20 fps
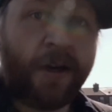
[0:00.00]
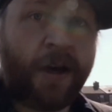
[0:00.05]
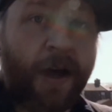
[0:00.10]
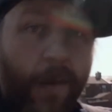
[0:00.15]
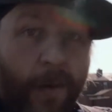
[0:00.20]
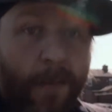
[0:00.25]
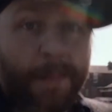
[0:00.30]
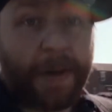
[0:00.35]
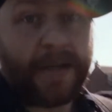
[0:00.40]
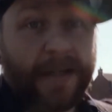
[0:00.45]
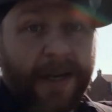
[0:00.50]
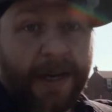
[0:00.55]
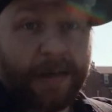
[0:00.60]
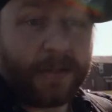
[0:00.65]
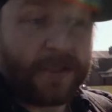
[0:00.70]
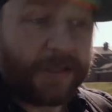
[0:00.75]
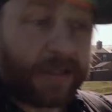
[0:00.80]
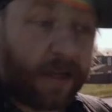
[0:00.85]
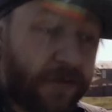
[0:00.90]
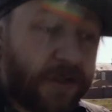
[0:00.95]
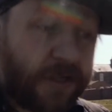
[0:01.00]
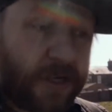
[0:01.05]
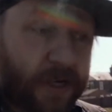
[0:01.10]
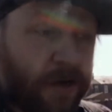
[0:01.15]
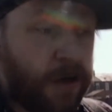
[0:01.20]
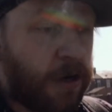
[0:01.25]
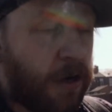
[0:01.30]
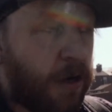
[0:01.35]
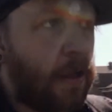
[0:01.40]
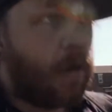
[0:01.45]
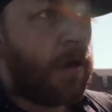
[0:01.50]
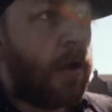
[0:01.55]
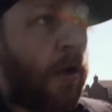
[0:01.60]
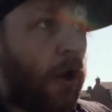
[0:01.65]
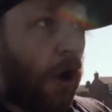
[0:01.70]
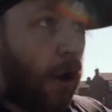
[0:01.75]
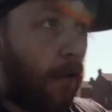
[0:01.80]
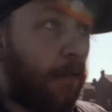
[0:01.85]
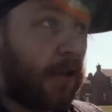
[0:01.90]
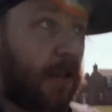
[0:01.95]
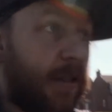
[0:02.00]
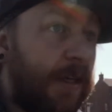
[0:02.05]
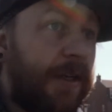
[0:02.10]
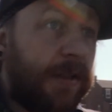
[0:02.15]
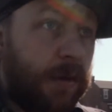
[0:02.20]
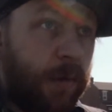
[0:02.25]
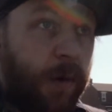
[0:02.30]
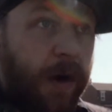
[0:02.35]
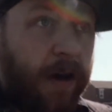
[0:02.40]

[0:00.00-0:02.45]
and went back down to 70. Obviously it's a